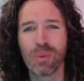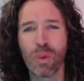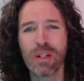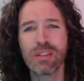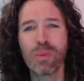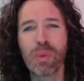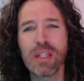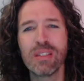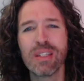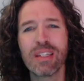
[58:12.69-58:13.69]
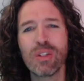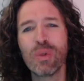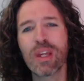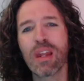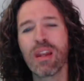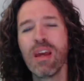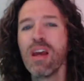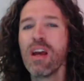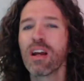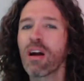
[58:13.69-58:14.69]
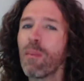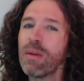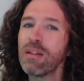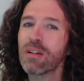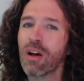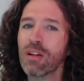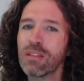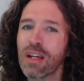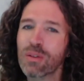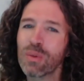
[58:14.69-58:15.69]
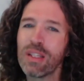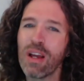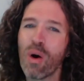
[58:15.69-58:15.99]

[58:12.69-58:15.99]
Where's the place that you can come into contact with the